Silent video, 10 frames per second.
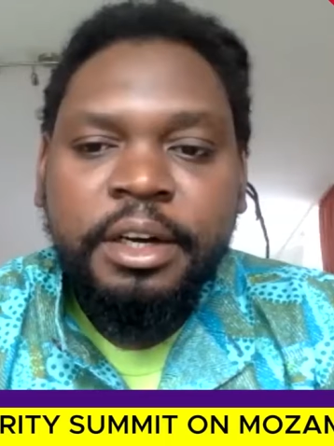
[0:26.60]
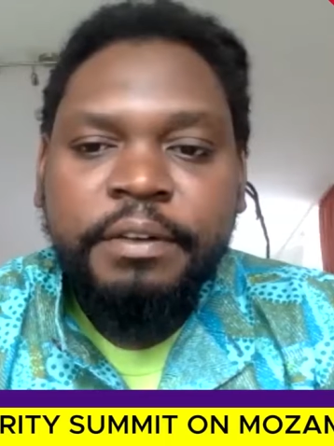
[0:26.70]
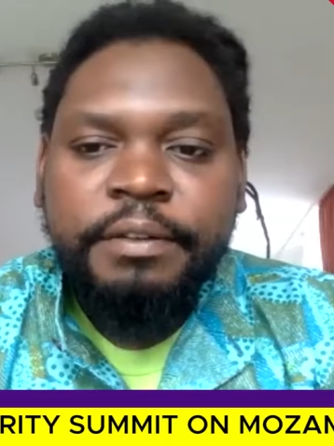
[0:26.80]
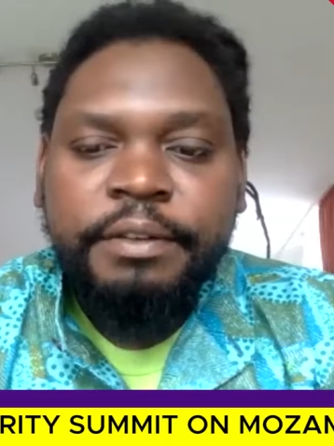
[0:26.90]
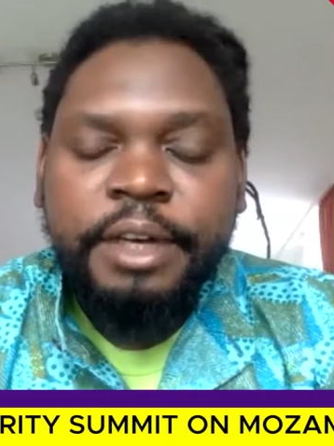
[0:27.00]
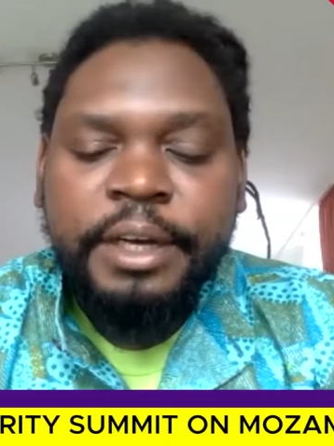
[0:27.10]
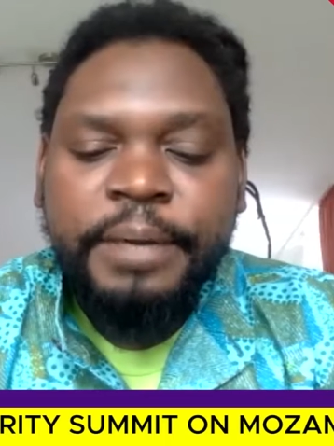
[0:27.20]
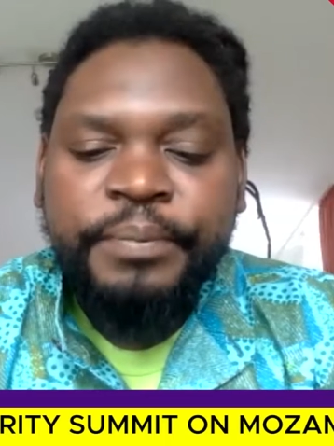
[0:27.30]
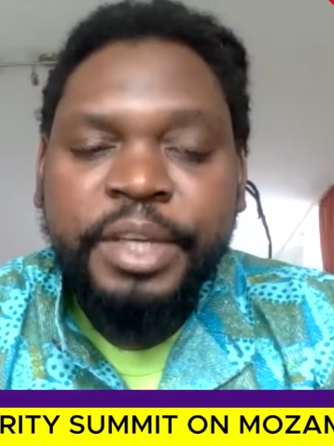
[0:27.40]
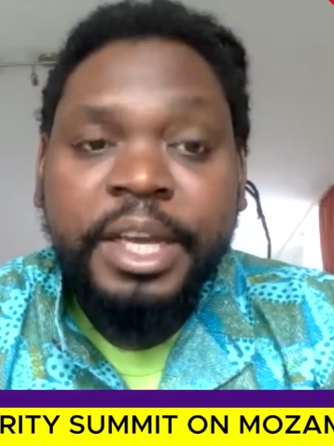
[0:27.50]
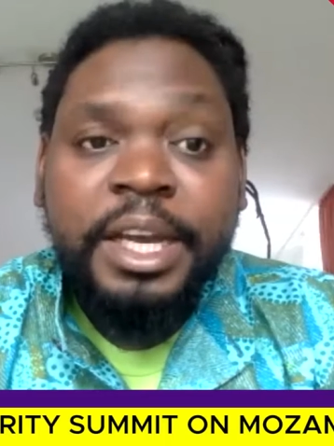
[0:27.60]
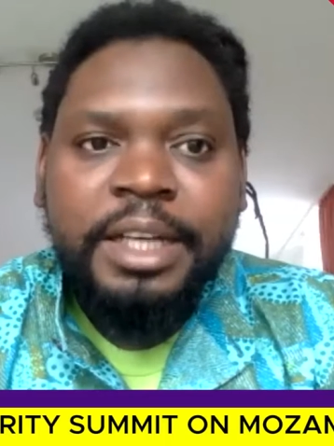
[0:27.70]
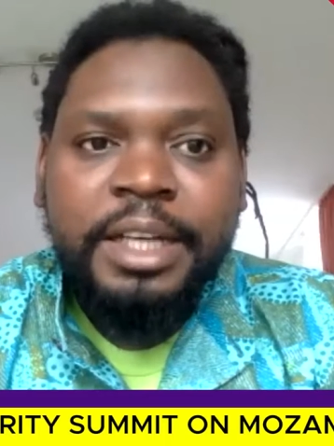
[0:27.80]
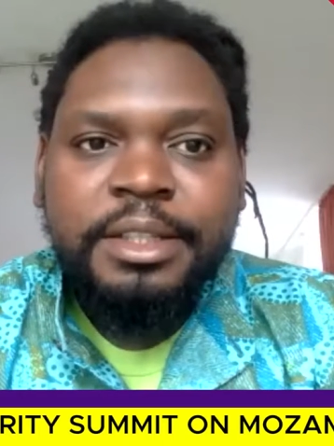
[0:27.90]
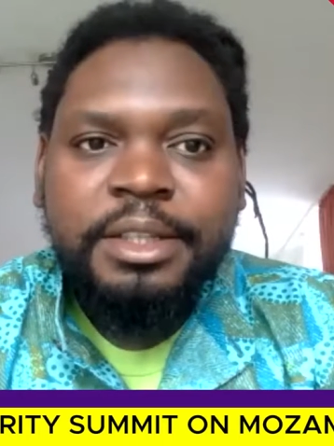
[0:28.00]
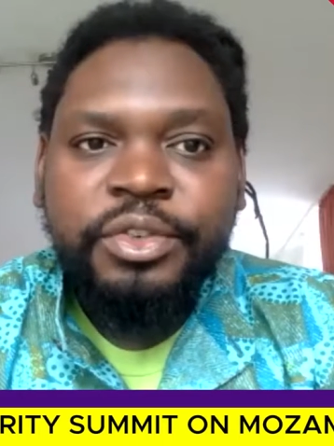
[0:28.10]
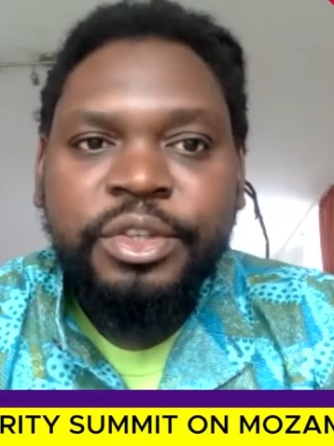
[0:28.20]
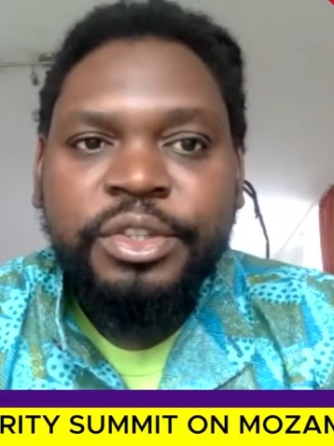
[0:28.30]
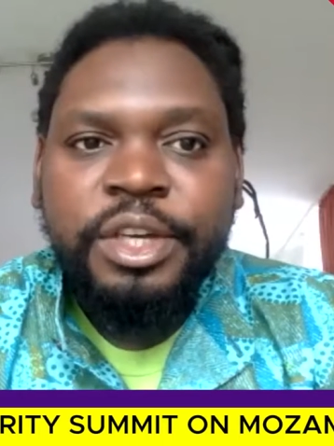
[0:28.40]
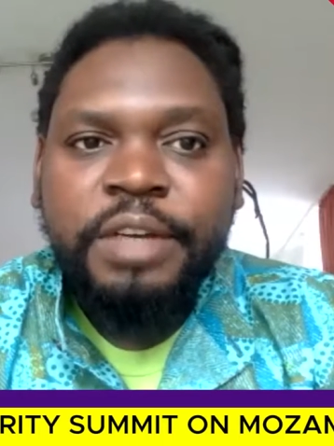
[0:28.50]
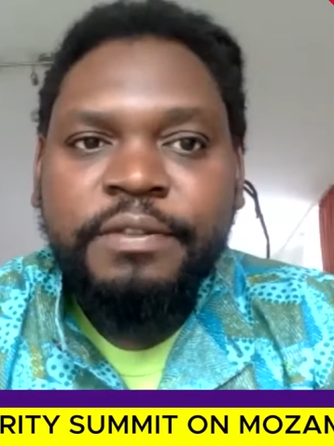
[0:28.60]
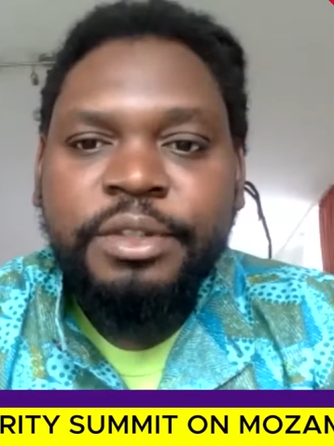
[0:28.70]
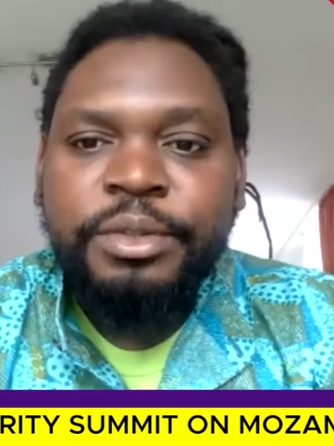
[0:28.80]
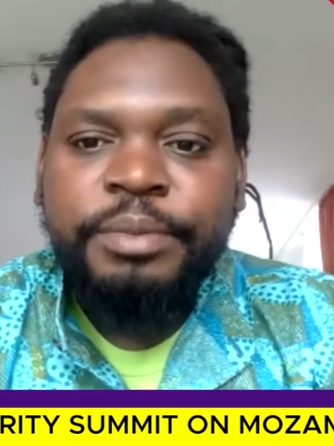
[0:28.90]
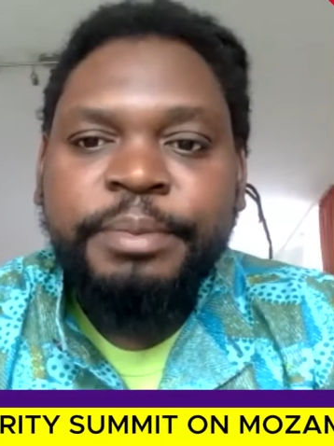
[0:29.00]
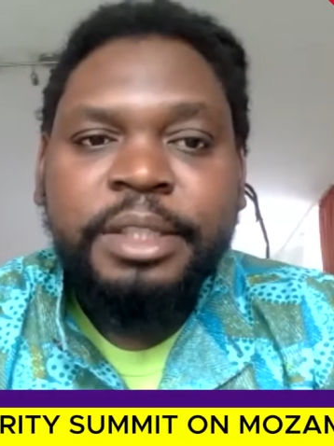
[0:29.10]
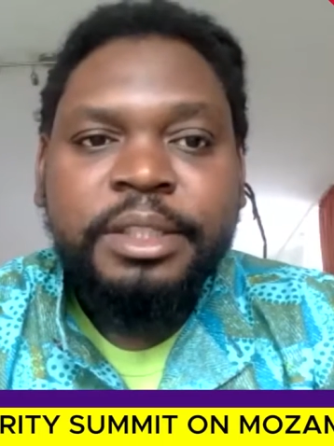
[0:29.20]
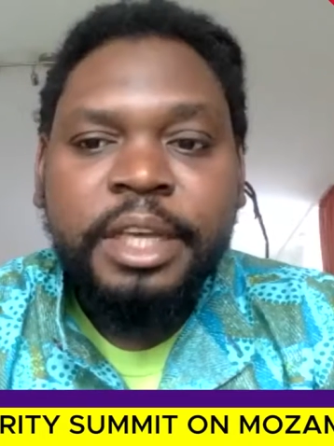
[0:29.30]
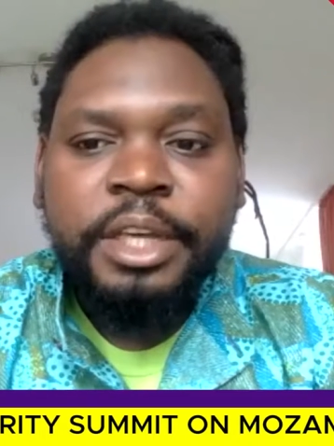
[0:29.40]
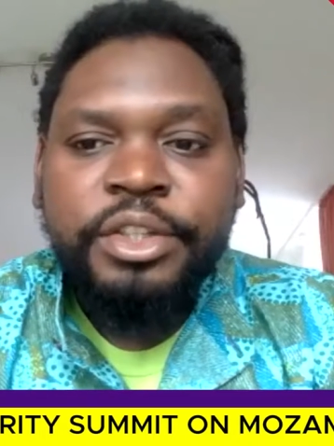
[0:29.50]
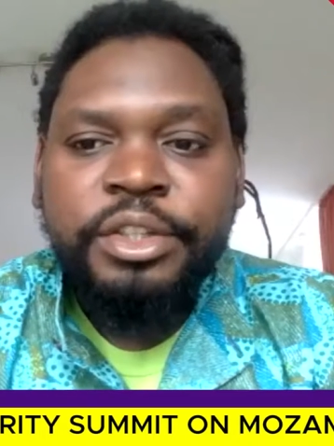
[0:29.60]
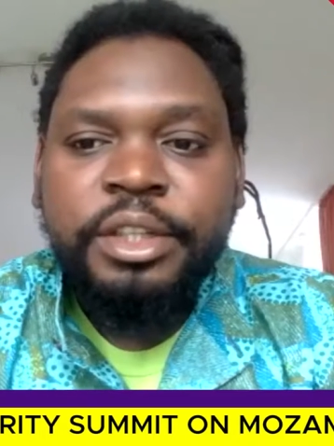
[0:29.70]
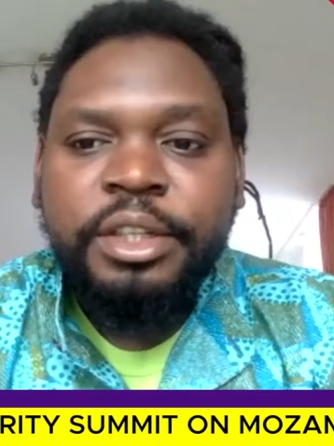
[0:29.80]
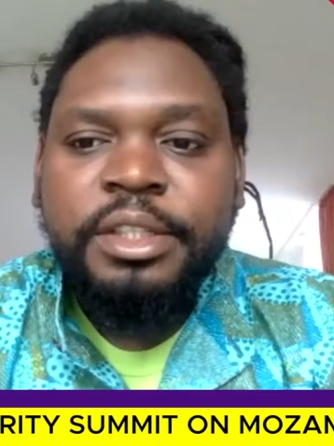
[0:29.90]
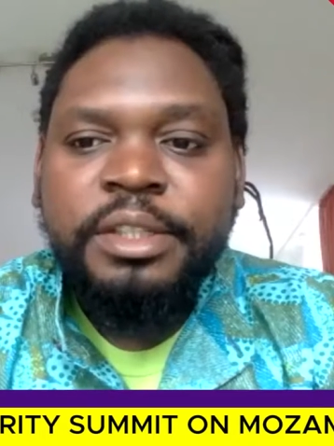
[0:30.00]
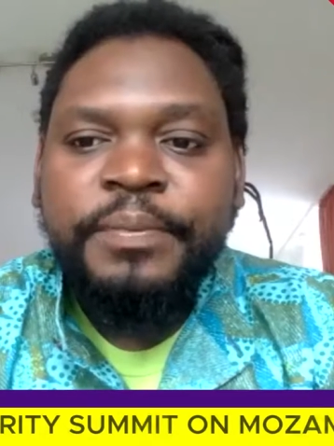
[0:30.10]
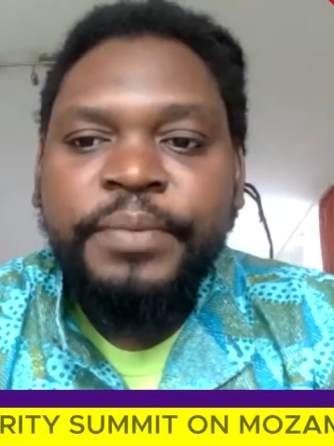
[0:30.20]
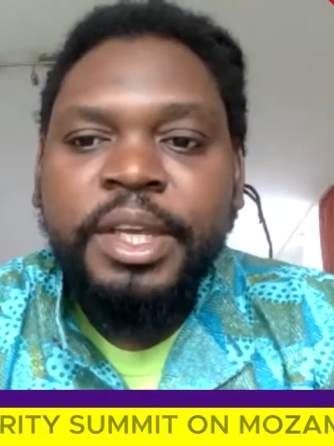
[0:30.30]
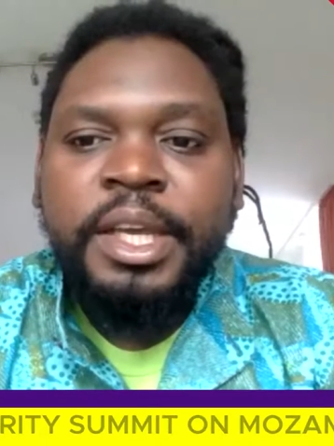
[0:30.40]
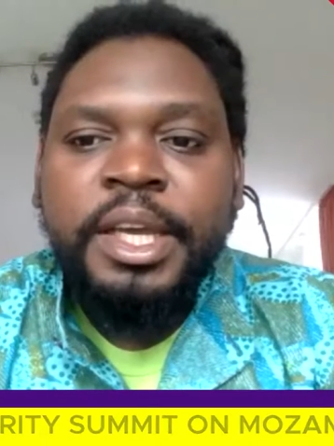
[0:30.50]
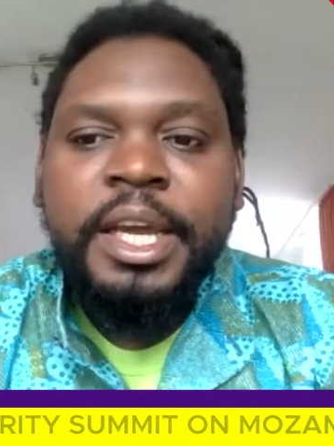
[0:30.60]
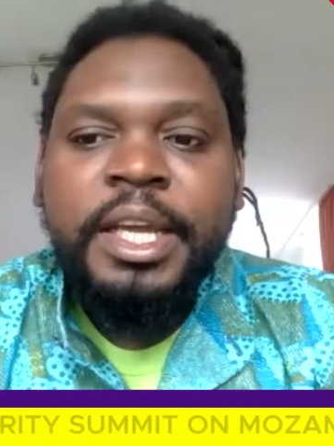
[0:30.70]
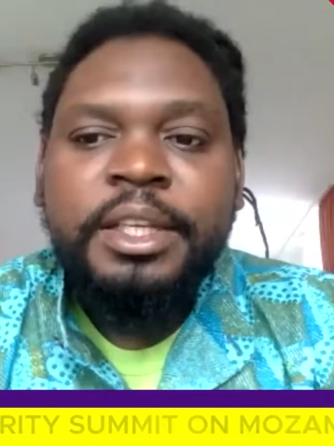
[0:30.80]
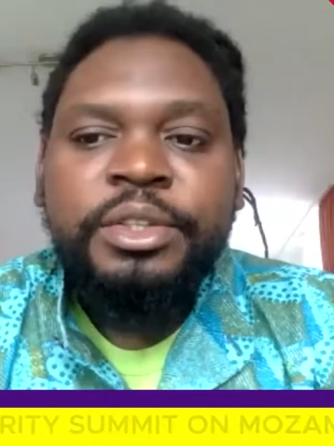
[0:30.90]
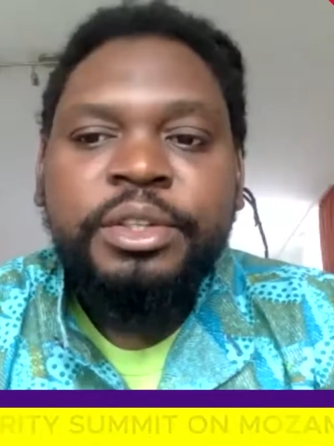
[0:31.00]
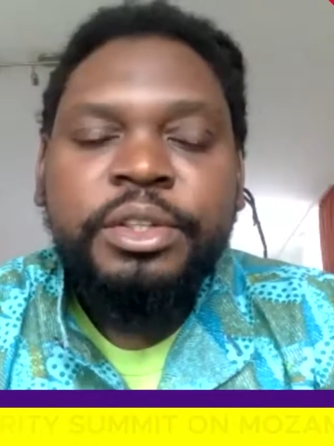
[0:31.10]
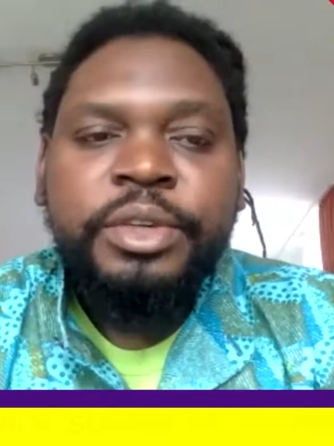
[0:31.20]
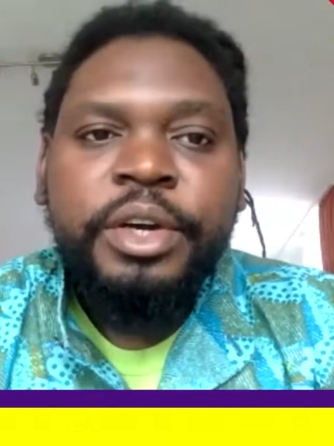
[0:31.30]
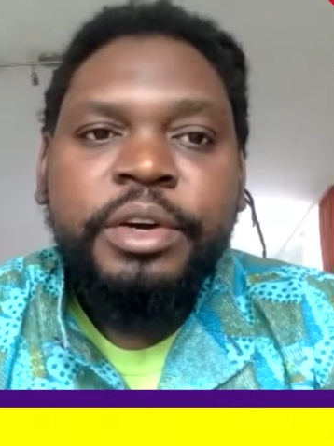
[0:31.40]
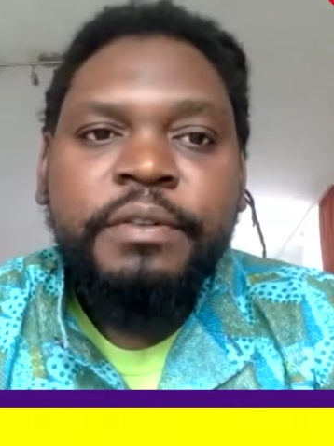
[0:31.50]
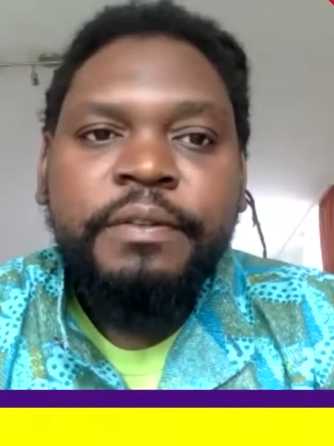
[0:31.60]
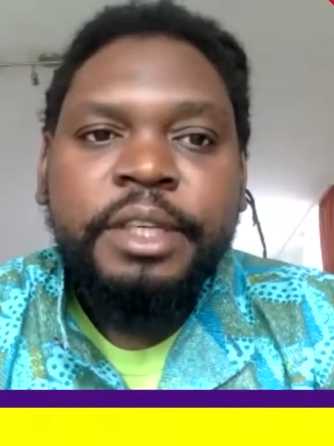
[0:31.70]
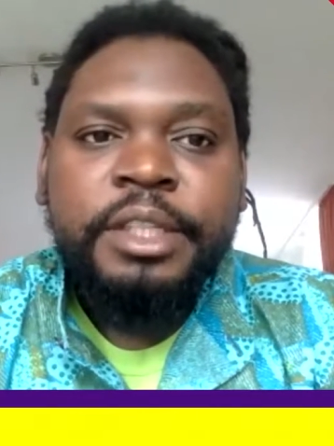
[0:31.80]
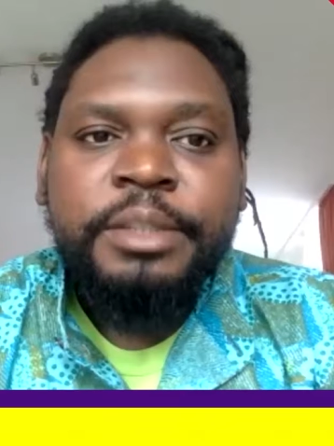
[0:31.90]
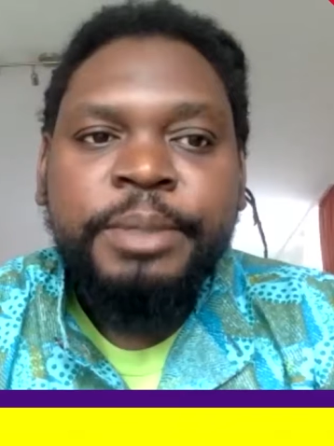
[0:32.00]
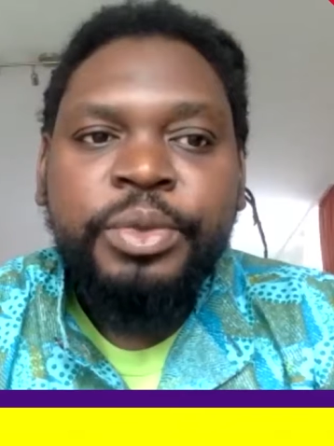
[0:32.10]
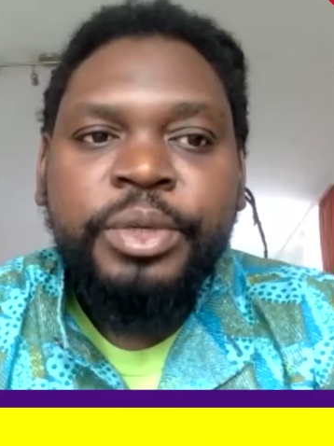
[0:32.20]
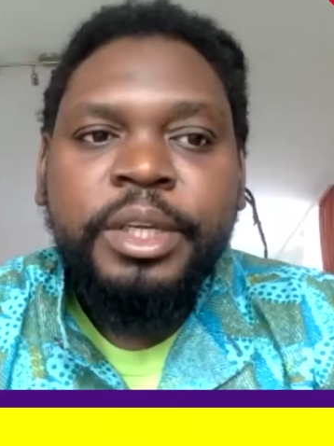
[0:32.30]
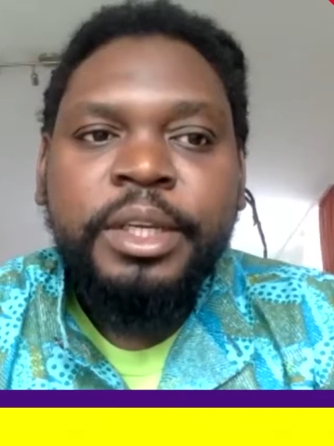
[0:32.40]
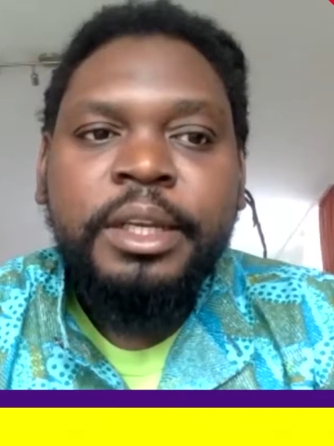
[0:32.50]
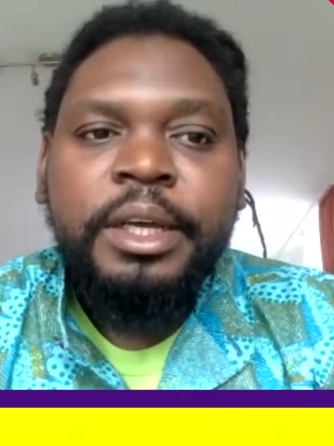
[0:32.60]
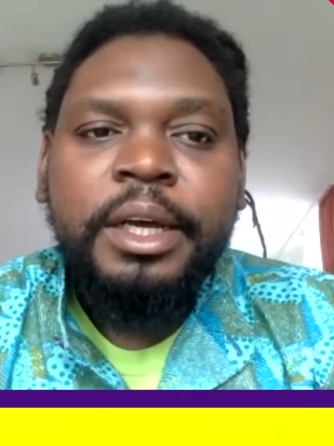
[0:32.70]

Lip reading: of gas reserves to multinationals. And it's also a conflict between